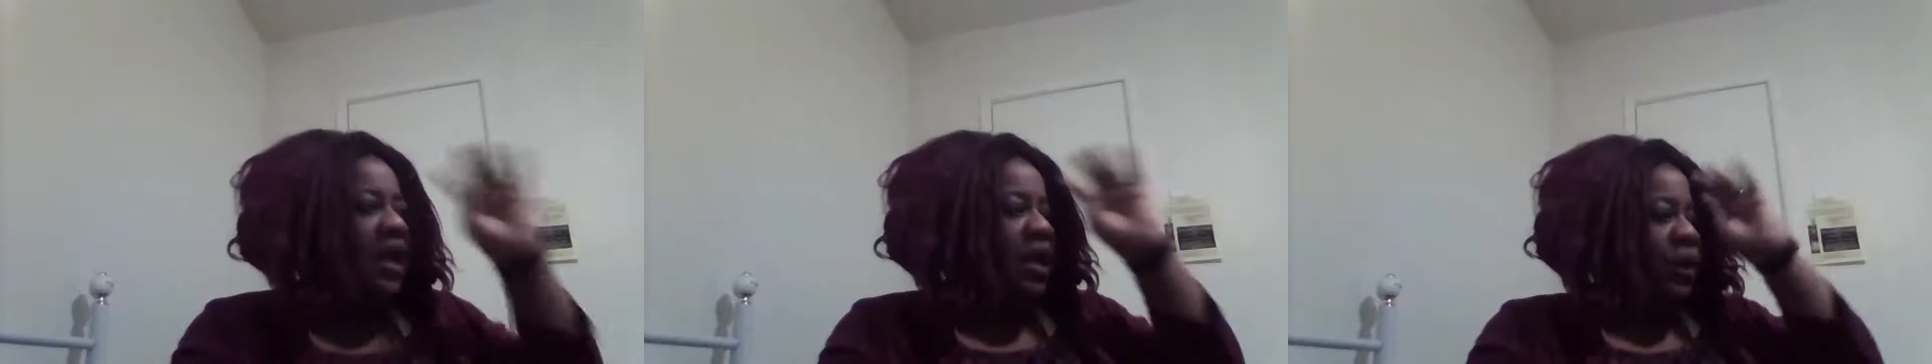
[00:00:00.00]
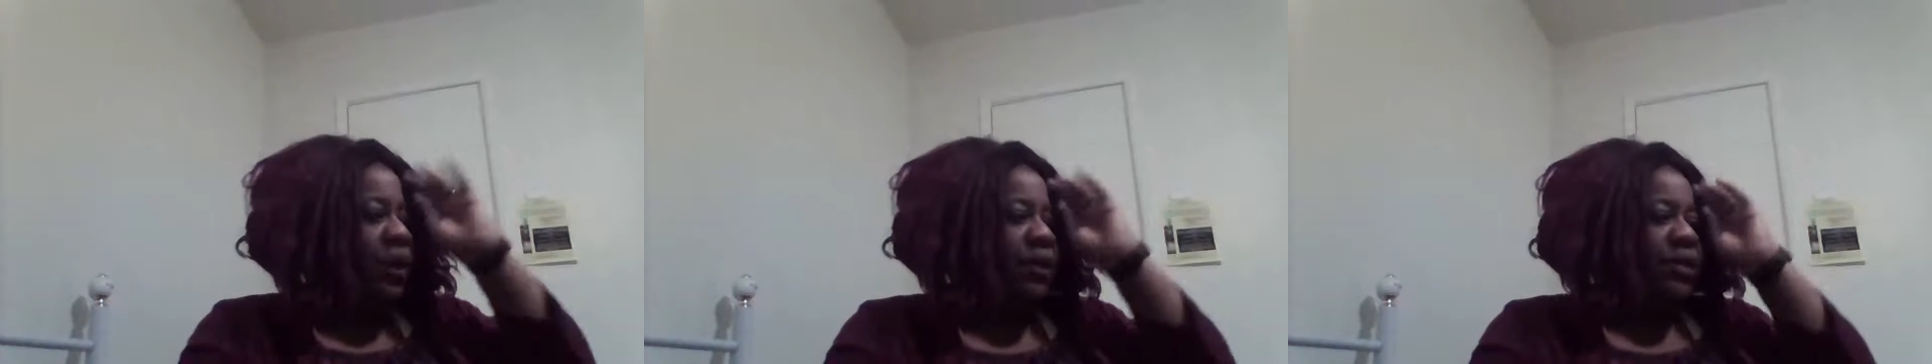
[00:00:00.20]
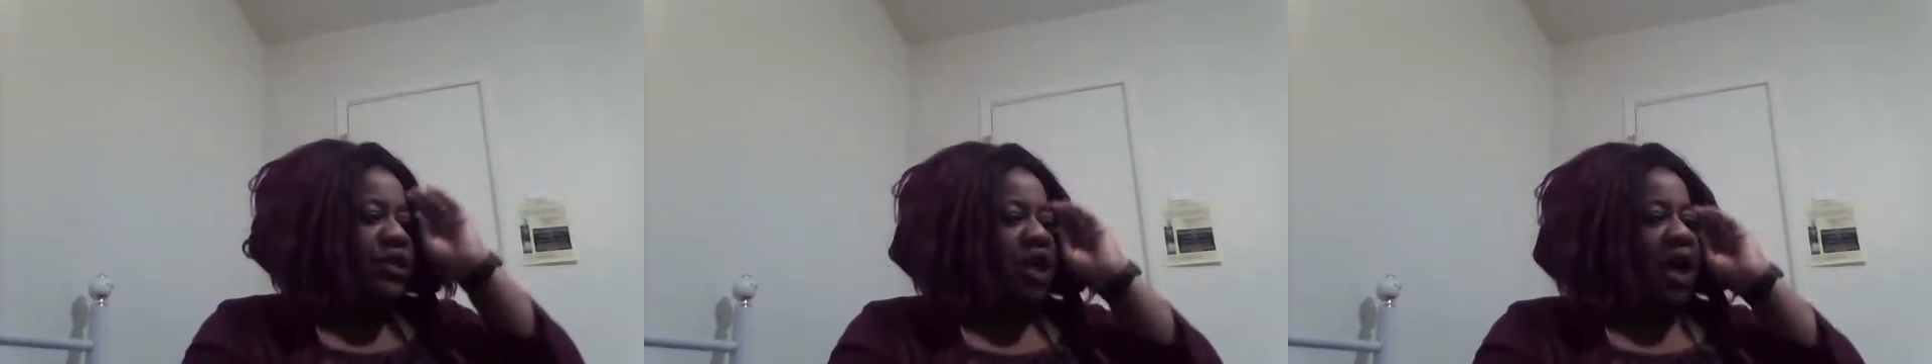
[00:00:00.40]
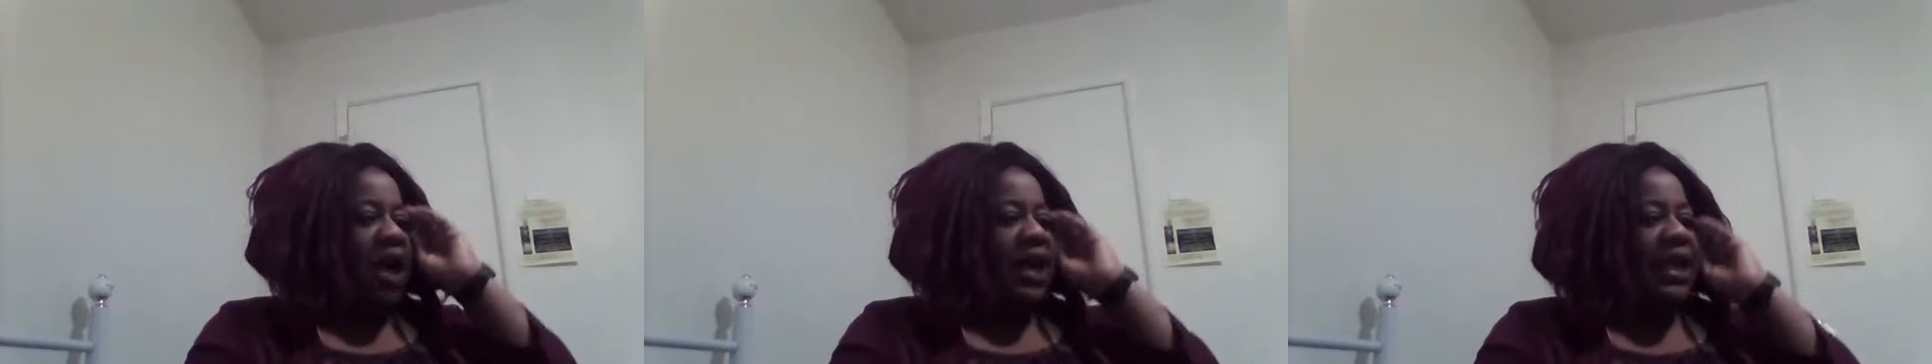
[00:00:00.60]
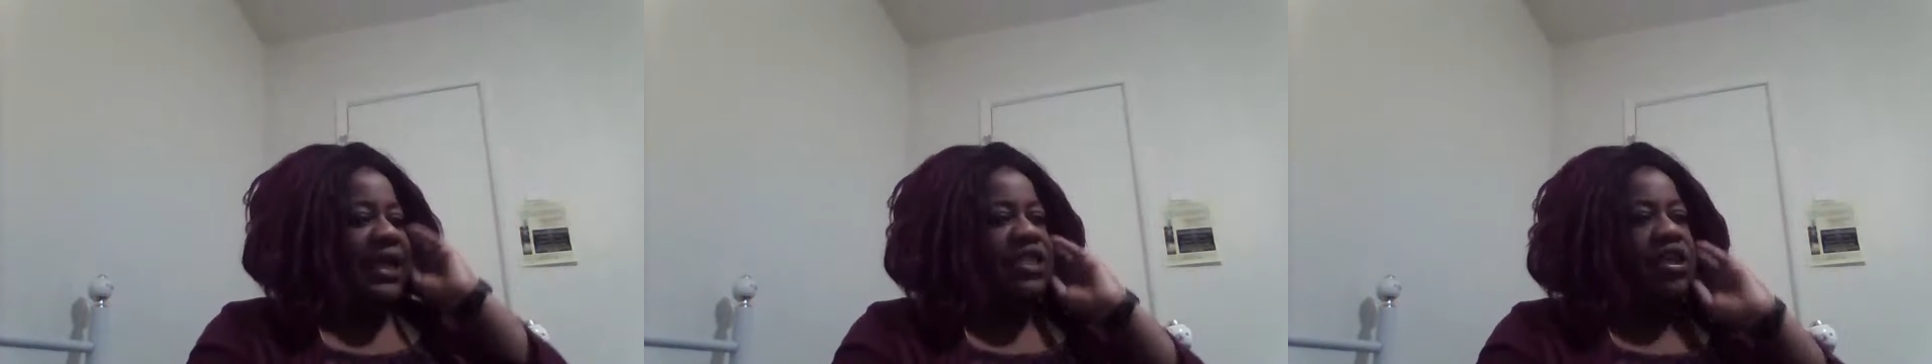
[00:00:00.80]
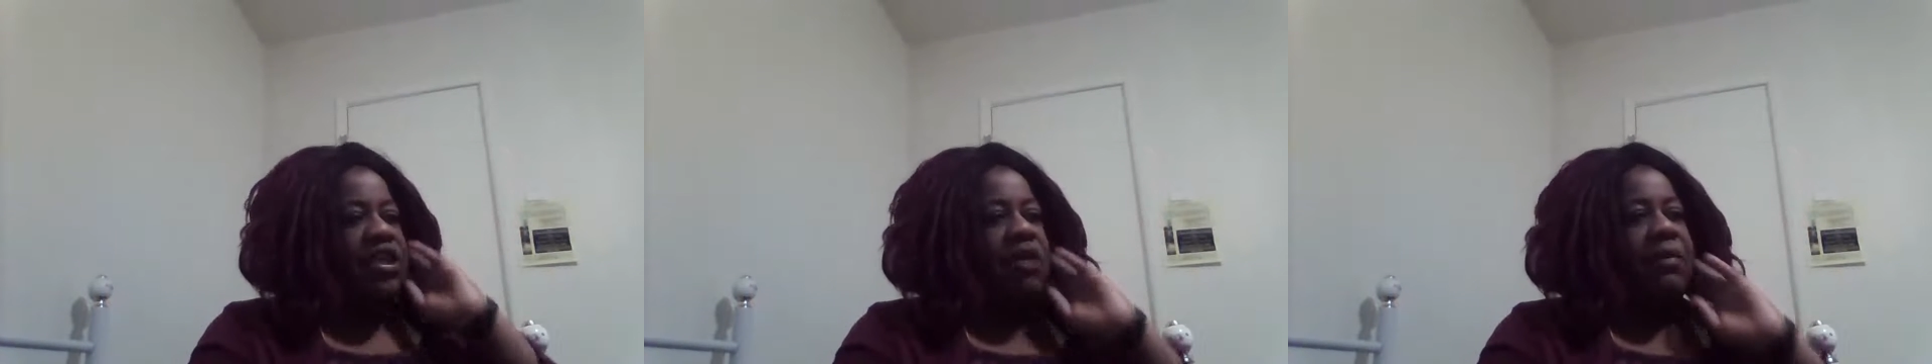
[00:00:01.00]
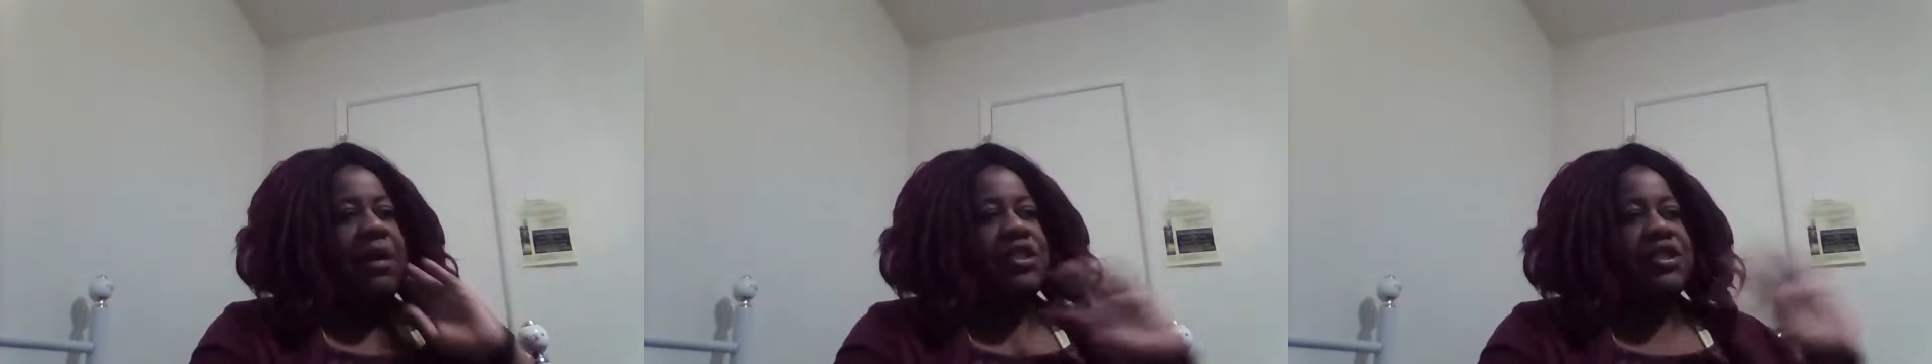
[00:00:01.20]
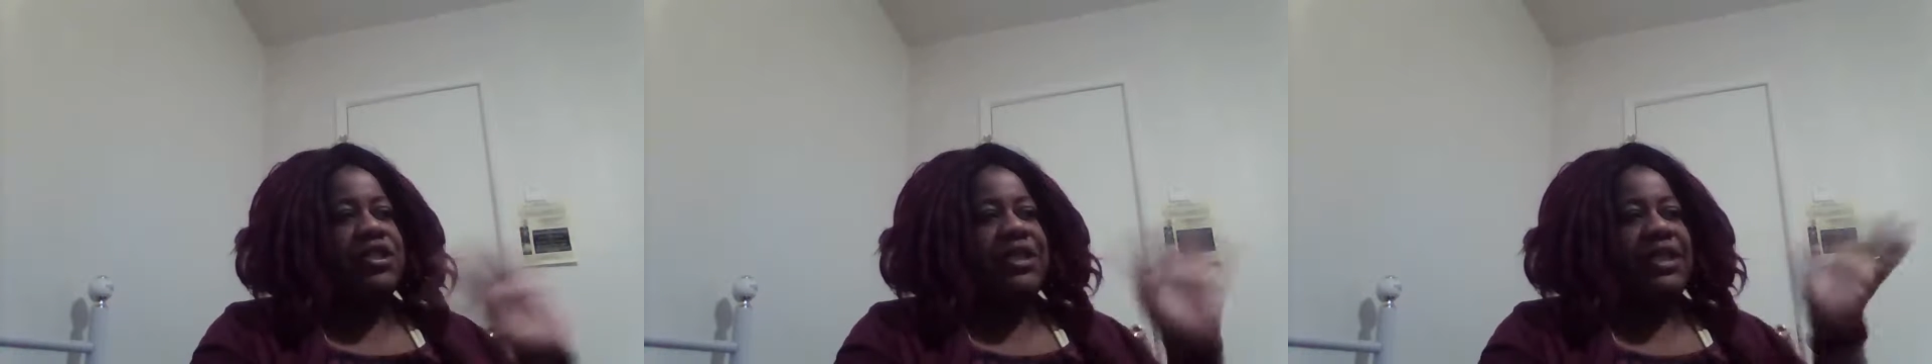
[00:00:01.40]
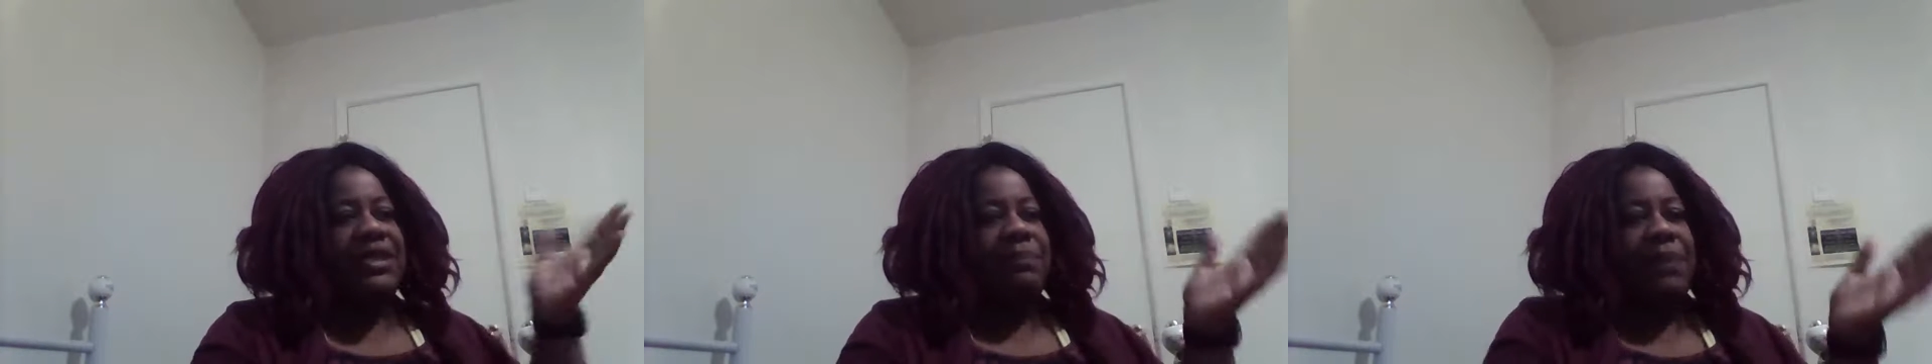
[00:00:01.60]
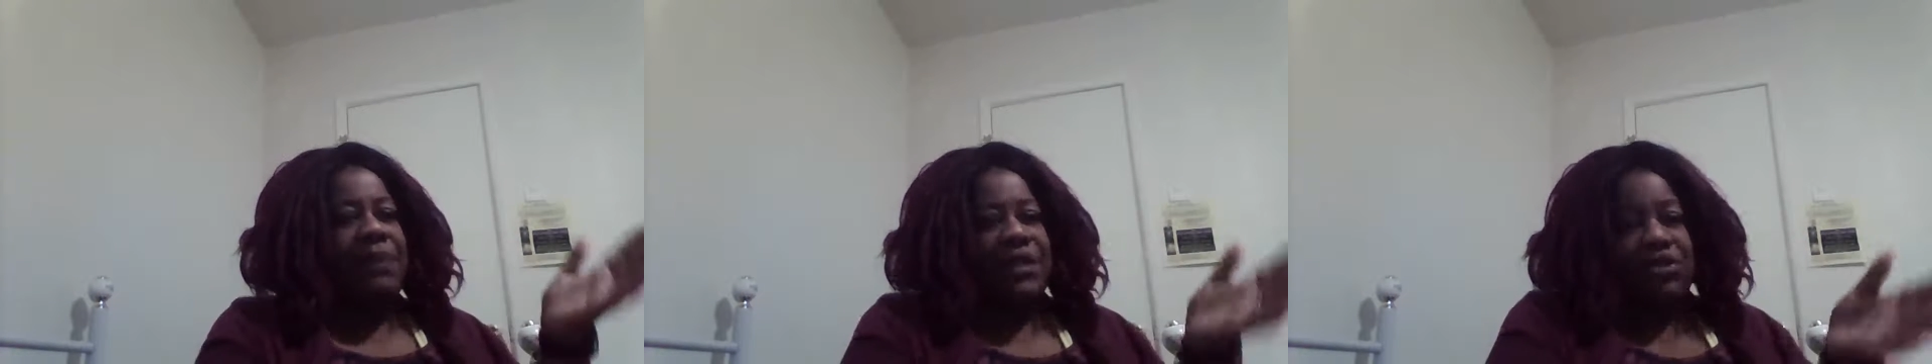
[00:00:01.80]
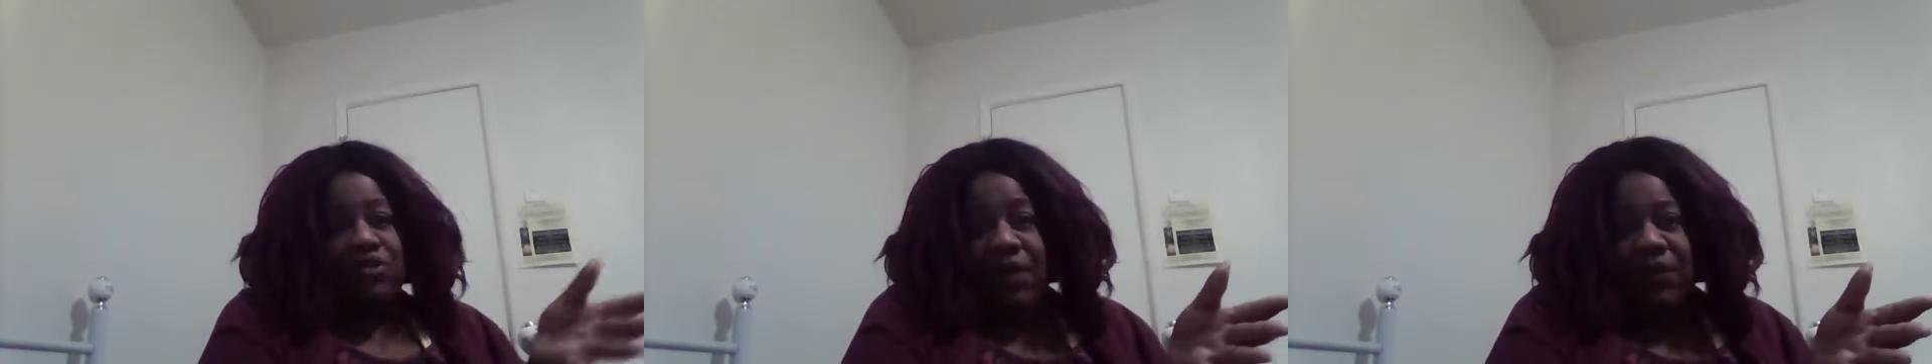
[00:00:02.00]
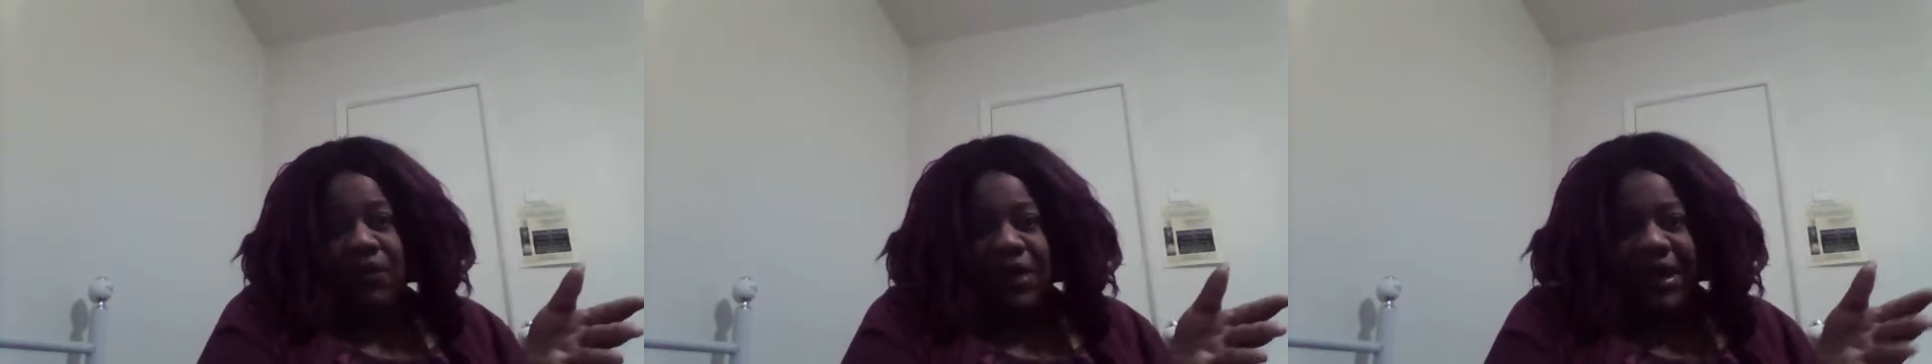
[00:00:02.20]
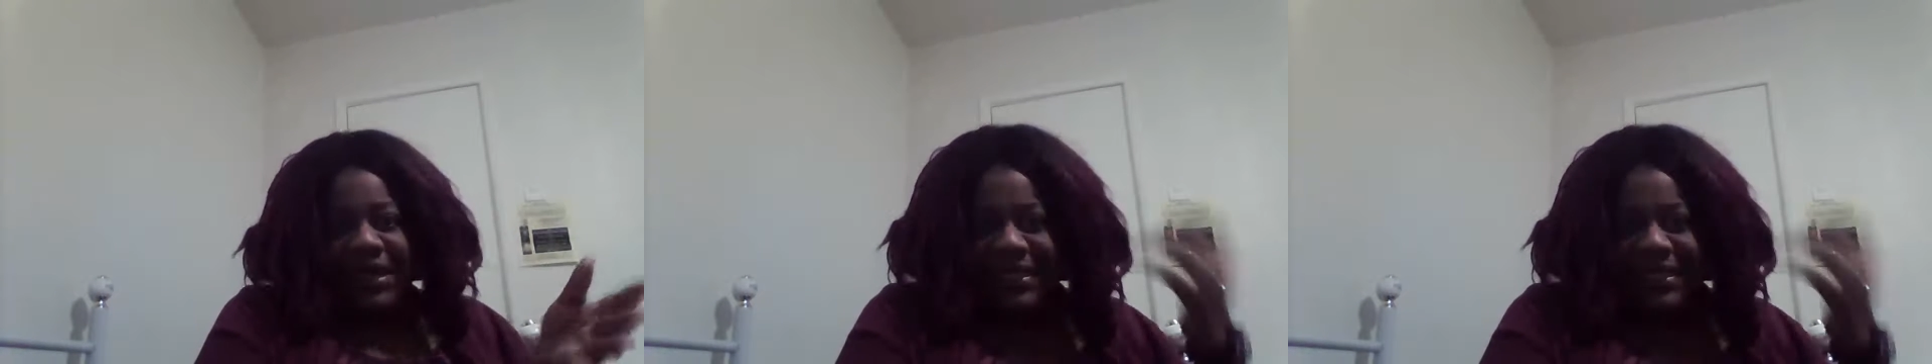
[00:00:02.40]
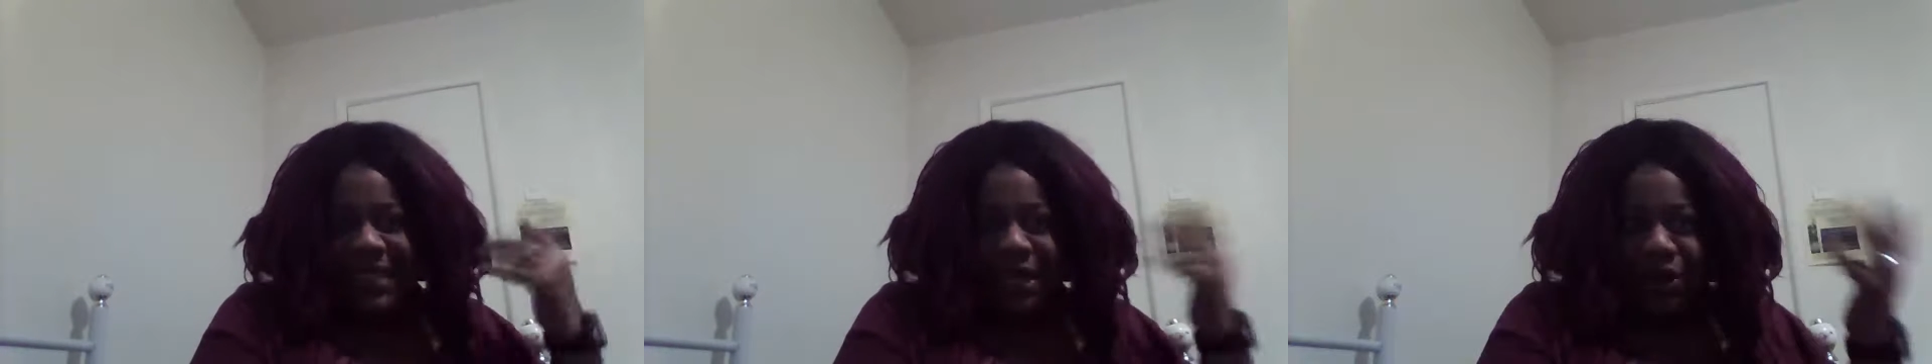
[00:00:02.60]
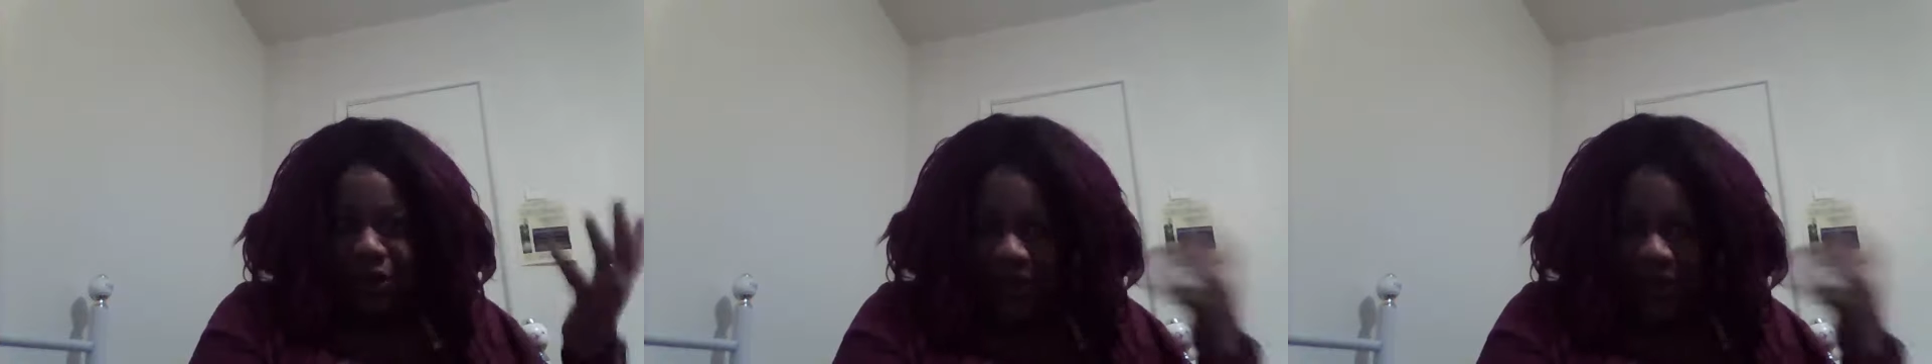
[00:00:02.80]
We were talking so much that the bus driver had to say her